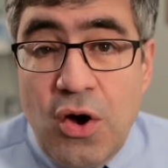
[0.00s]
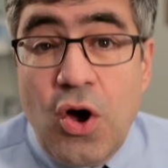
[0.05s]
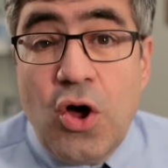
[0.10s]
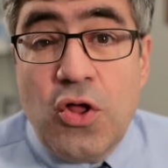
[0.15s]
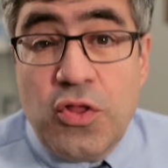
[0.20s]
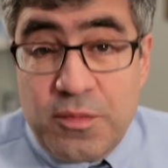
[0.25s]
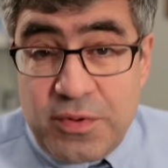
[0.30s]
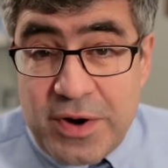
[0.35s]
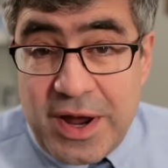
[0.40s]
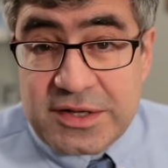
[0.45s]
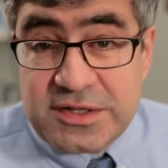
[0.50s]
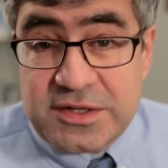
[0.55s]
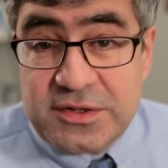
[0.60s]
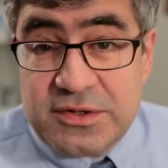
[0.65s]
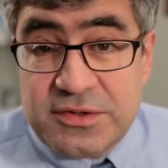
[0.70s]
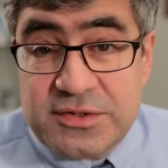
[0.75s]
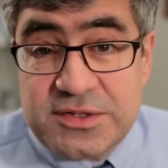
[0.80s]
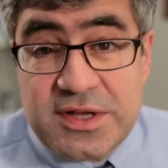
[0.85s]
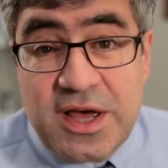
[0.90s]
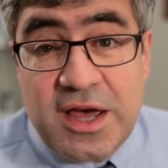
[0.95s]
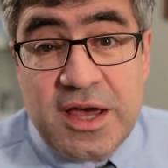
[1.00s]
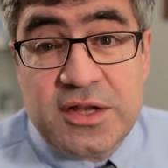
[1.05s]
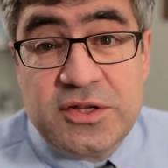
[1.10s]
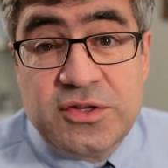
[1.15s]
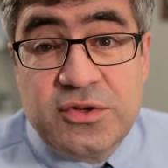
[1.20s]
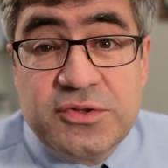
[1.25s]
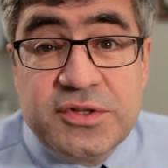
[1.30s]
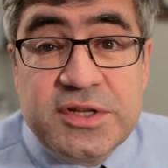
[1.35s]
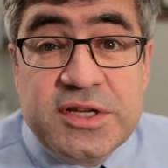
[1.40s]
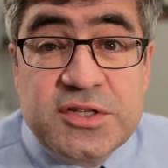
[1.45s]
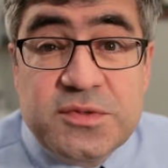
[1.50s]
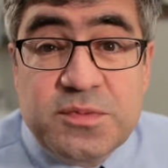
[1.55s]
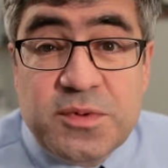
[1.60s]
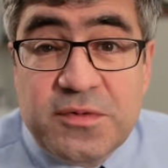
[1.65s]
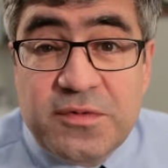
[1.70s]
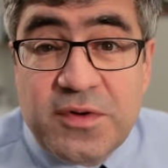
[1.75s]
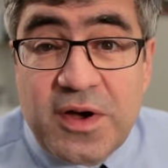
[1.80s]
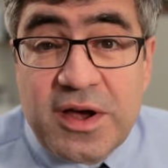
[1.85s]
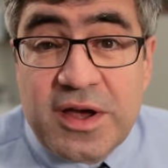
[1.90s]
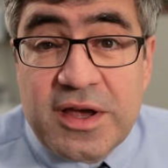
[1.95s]
On the practical side, you'll need to
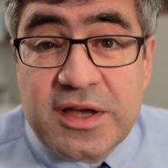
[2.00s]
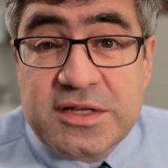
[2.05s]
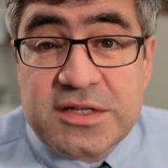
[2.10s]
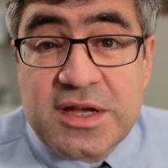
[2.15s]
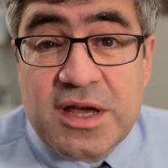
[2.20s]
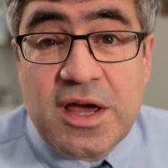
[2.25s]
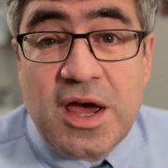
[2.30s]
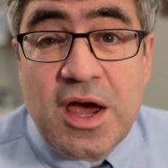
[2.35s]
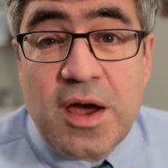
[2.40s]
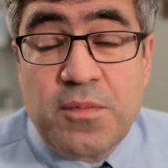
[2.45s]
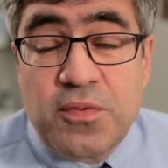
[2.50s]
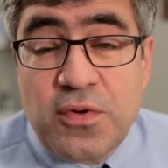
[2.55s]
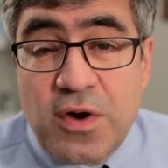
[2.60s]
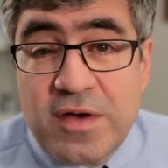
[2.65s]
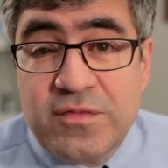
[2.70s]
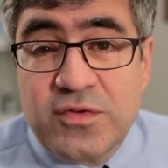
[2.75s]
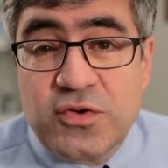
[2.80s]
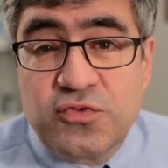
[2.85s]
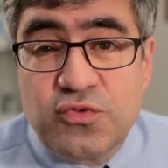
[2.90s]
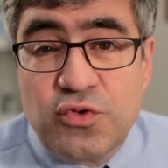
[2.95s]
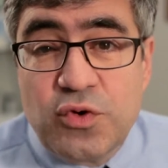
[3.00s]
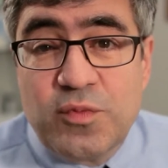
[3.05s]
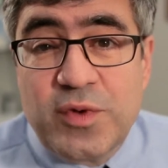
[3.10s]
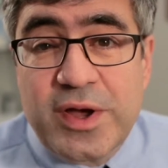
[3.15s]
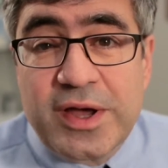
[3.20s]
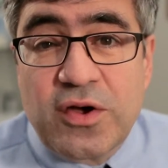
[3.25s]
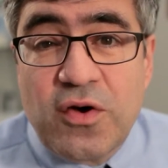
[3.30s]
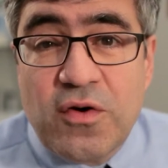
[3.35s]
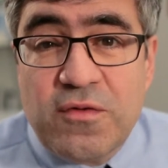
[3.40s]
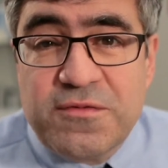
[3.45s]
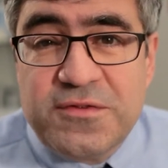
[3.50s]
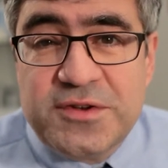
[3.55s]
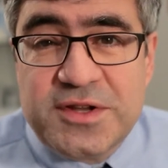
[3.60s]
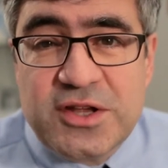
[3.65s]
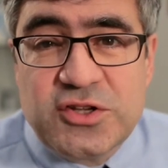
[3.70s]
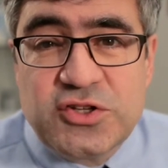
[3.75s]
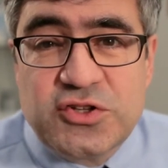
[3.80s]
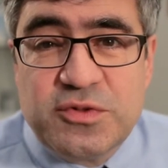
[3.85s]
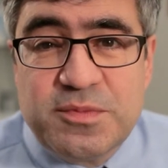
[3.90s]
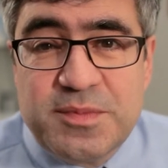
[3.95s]
provide a private room where
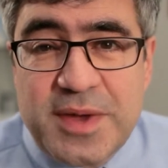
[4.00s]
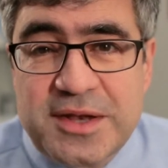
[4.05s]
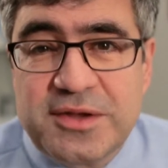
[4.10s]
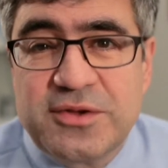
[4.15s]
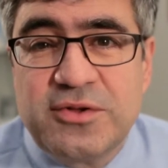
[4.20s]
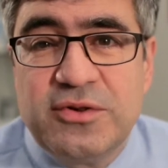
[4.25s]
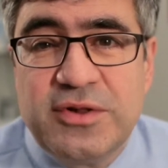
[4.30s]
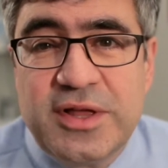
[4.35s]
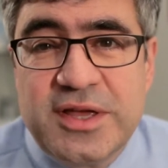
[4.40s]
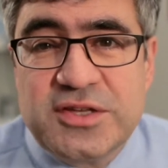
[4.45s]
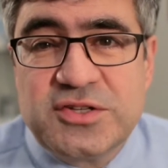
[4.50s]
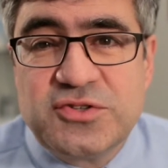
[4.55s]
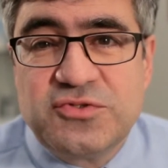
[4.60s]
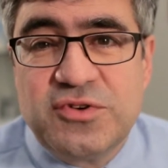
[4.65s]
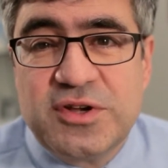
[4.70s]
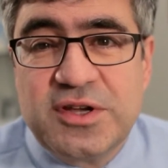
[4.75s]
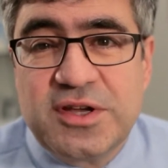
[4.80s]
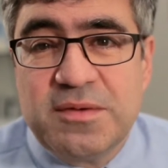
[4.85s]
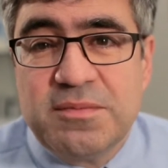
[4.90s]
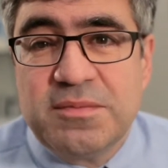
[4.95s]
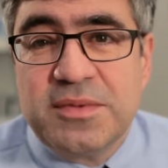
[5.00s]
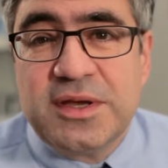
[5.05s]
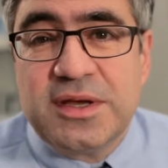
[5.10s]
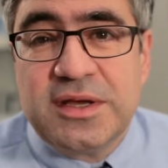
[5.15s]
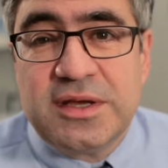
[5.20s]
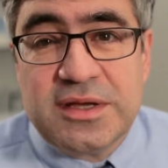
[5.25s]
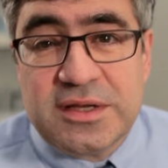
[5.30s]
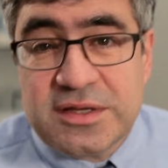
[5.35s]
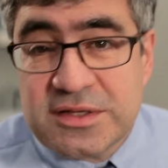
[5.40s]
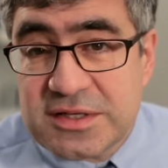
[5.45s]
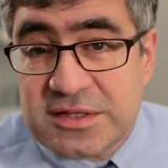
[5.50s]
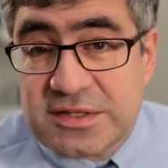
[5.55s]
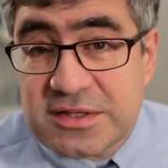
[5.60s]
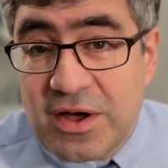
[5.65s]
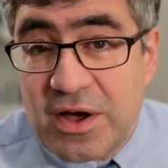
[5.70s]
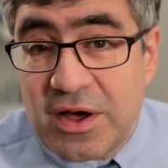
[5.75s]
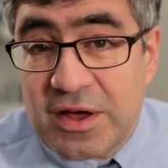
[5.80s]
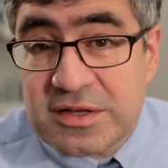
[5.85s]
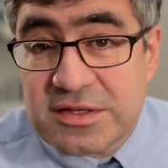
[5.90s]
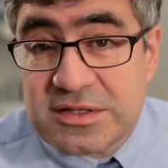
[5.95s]
confidential medical history can be
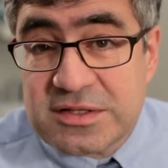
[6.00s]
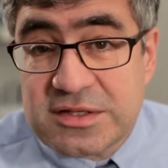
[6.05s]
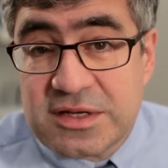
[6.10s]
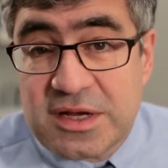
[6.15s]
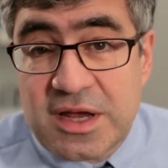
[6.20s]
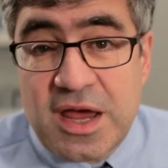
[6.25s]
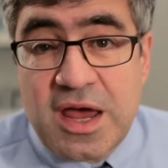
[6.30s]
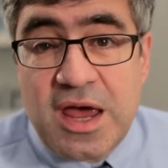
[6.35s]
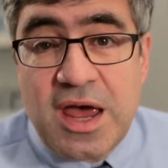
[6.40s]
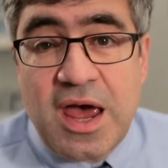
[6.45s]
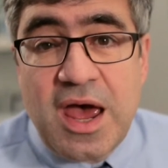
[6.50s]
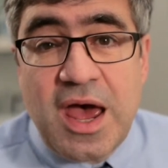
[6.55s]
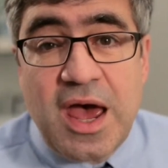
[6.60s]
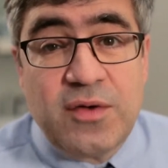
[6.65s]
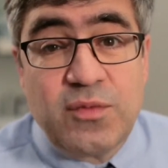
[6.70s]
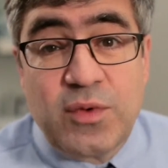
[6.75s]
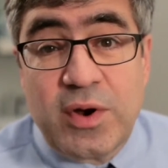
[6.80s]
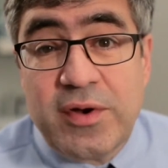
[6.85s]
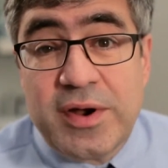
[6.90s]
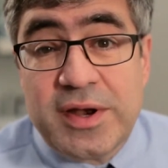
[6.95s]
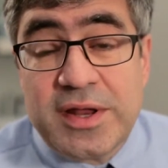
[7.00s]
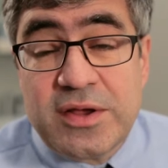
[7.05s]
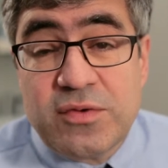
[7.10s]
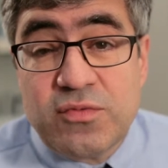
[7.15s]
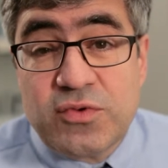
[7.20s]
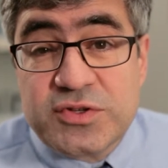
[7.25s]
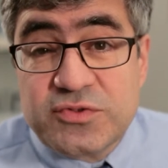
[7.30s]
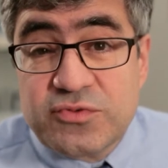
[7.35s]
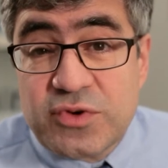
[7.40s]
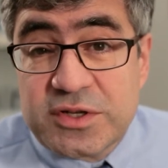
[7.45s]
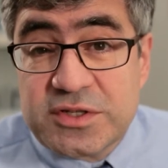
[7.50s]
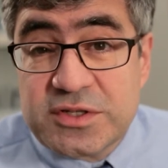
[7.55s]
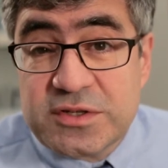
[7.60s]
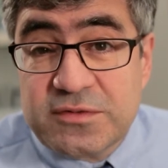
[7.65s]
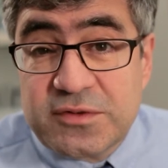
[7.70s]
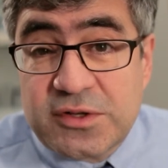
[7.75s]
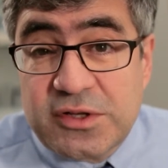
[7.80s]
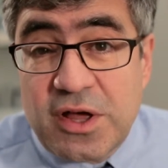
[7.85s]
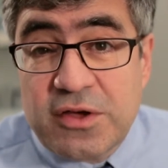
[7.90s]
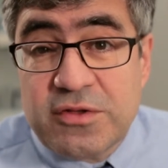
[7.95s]
discussed and where any
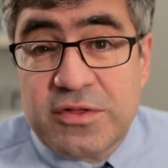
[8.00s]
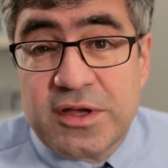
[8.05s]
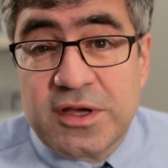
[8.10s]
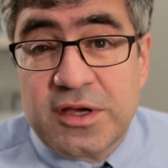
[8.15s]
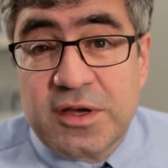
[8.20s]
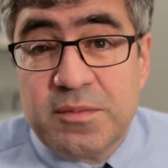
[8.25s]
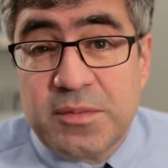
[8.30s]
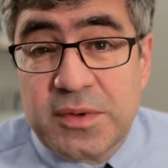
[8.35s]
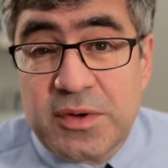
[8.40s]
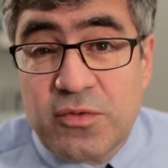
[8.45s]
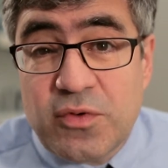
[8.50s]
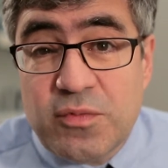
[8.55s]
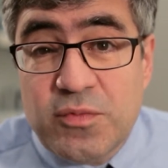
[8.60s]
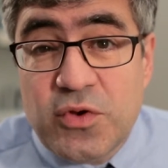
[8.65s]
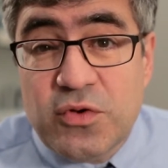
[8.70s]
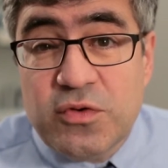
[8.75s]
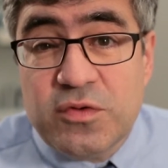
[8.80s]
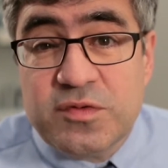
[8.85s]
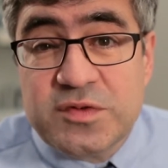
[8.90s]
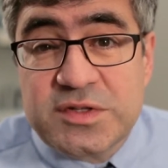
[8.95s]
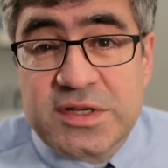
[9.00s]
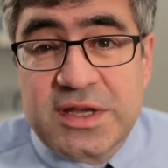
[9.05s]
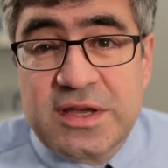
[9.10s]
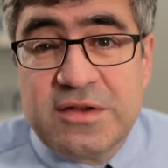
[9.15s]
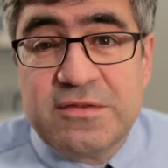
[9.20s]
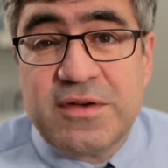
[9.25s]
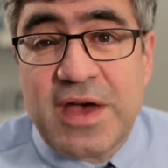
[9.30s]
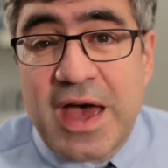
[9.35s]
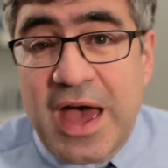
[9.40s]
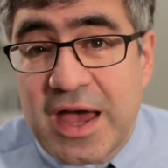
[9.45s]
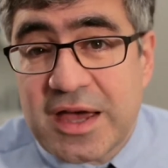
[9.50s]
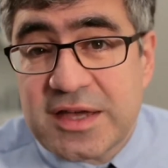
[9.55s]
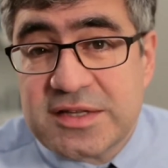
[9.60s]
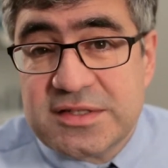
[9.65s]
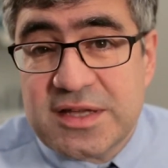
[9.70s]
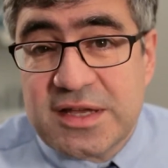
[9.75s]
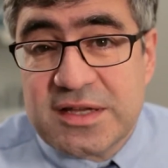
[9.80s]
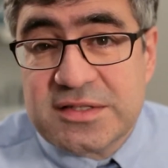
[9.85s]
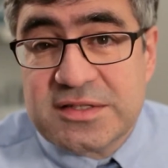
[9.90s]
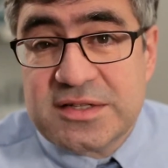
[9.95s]
restrictive clothing can be removed to give
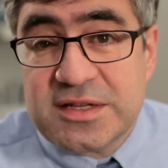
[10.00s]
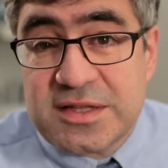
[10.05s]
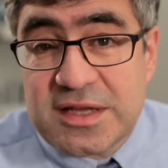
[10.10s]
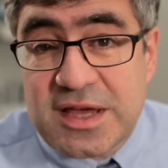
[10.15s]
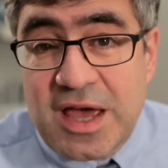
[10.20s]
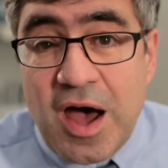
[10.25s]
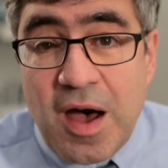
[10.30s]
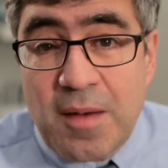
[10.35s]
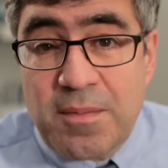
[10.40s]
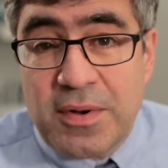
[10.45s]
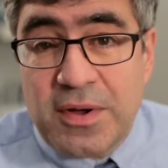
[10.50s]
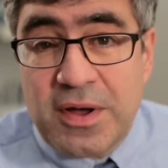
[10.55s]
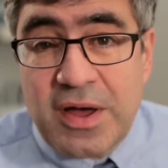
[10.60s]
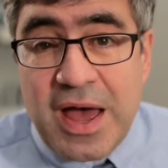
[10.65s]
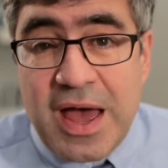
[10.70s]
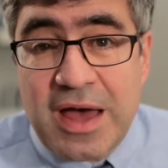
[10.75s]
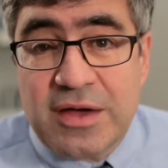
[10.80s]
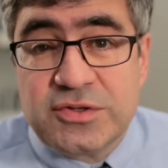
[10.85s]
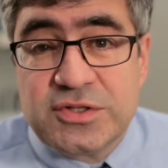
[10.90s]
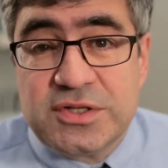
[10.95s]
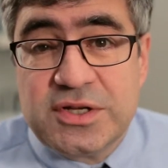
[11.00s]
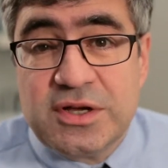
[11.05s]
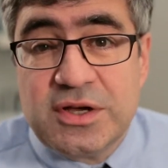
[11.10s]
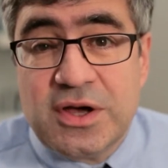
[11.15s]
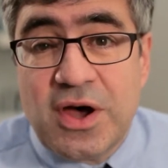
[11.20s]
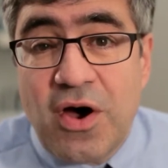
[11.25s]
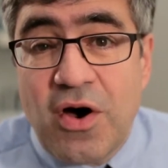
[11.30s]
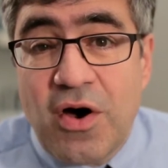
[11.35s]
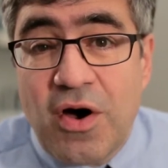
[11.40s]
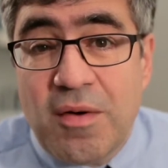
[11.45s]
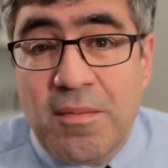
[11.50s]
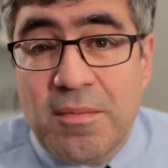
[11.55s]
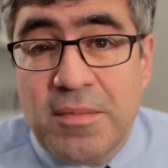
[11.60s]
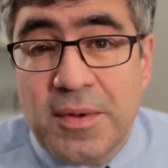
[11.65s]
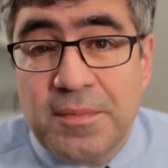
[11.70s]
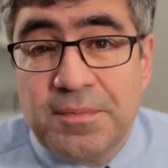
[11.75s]
access to the outer arm.